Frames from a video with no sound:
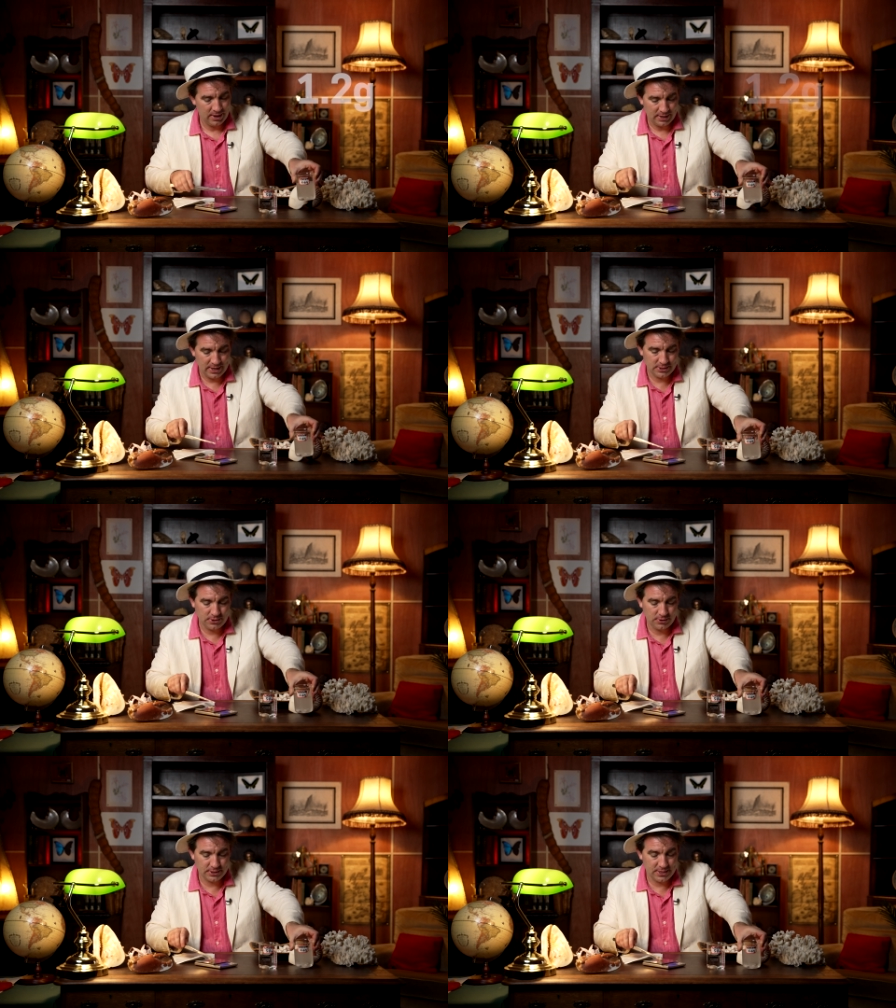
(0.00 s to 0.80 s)
Let's
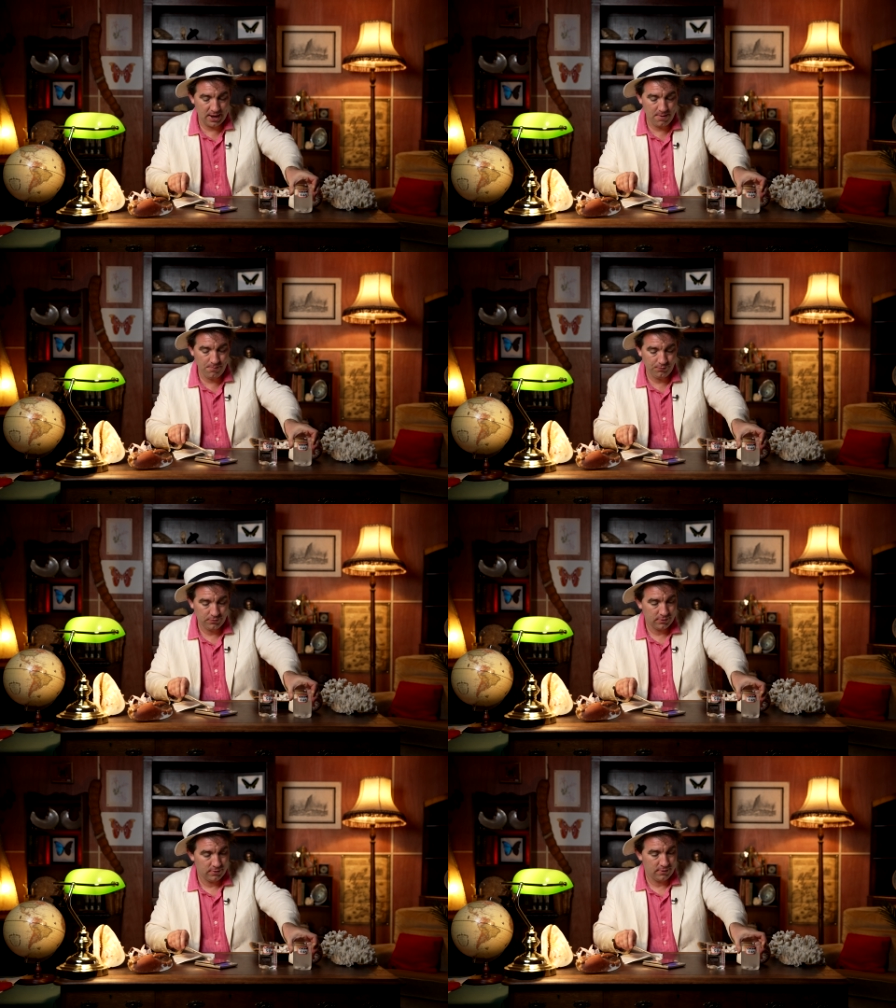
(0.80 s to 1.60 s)
do the same
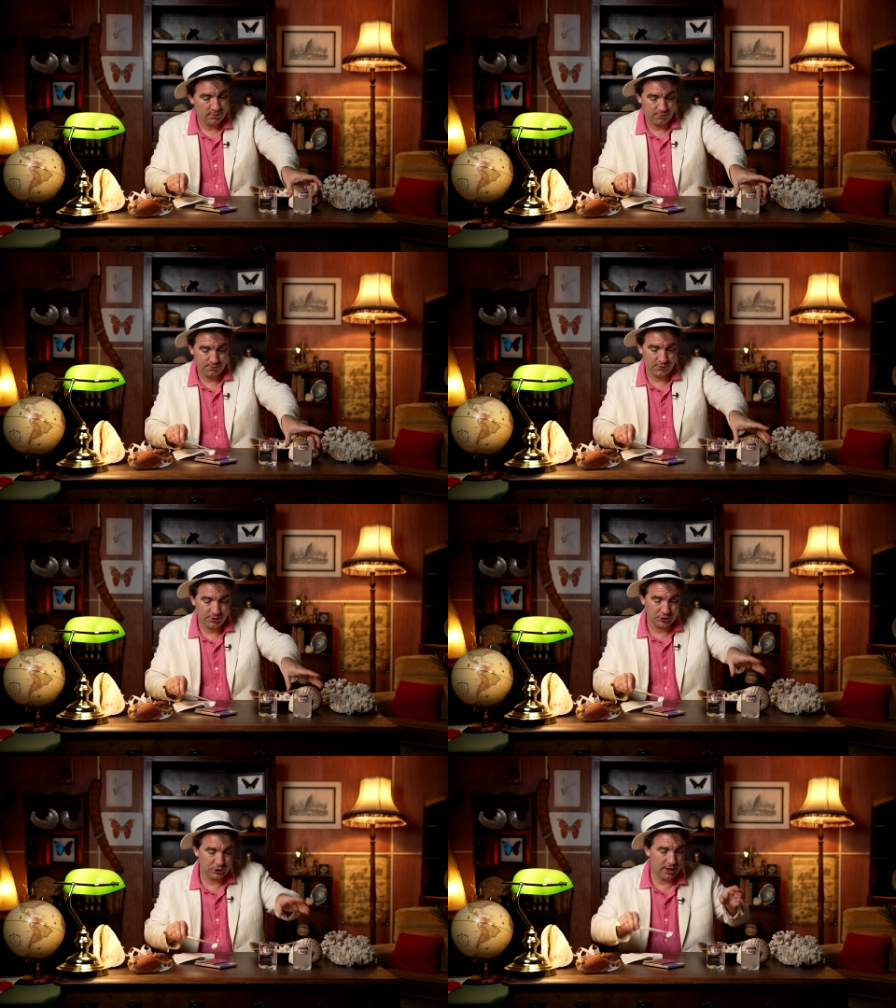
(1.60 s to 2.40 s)
for
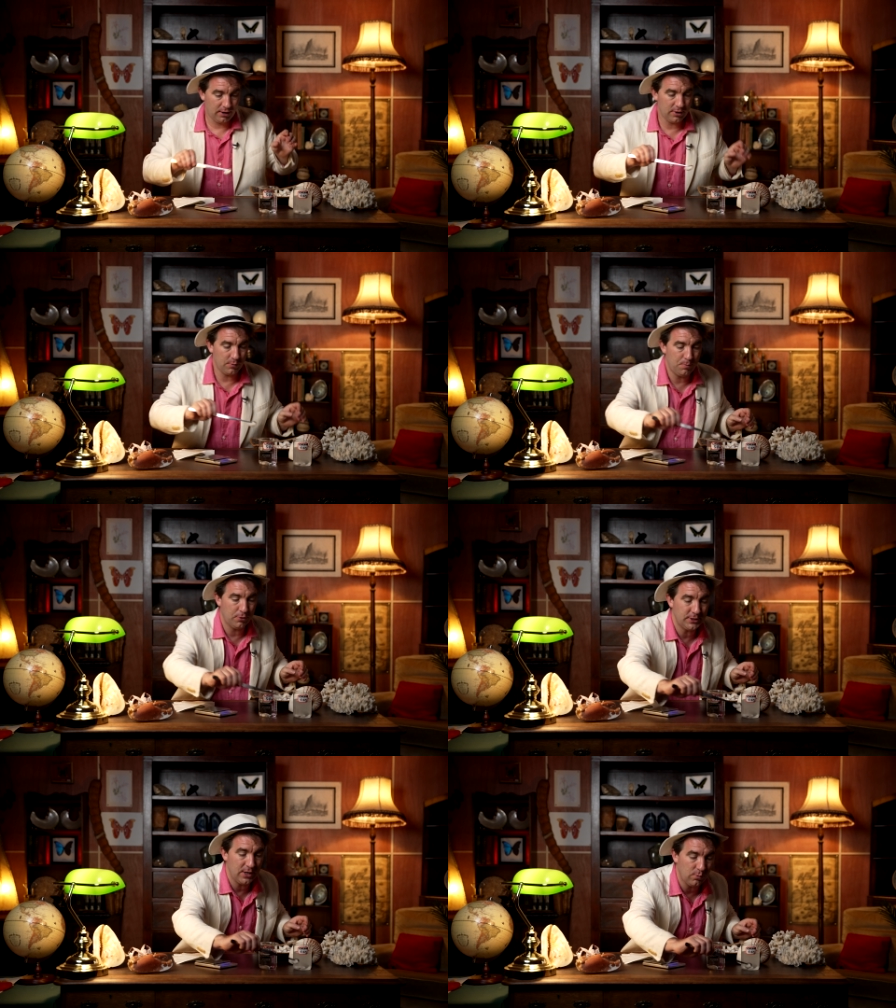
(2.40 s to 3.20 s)
the shell that we
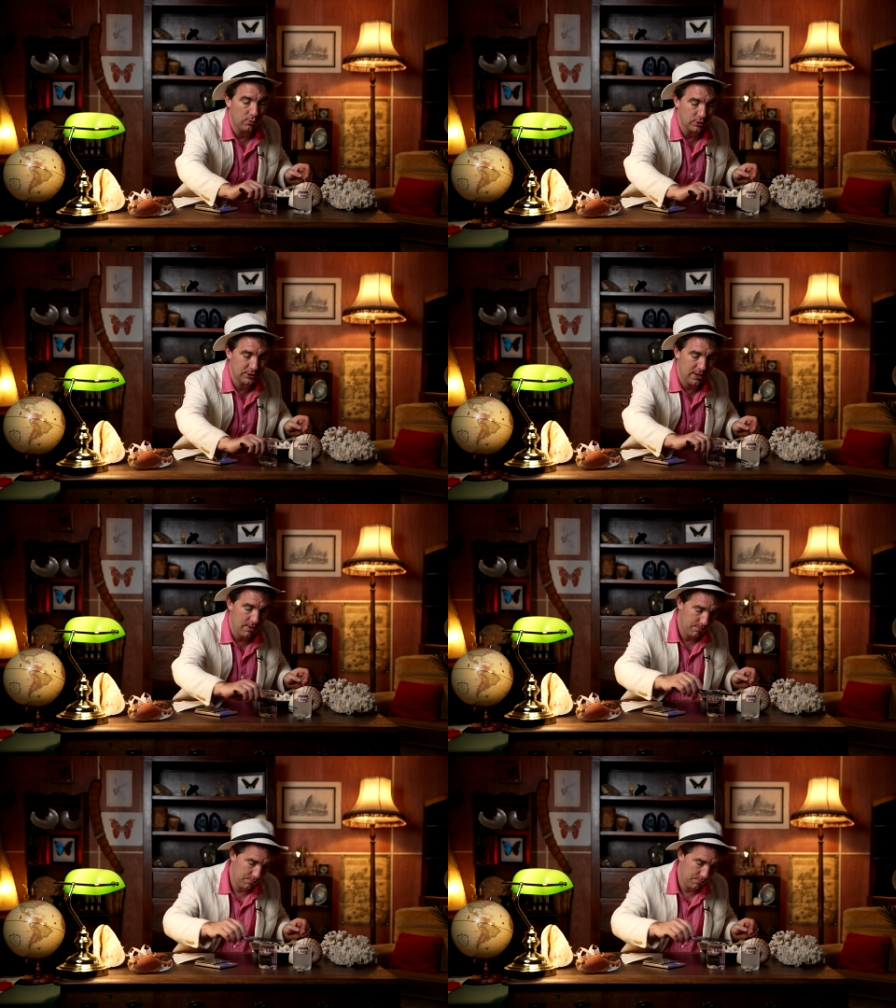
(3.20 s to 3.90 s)
put in water.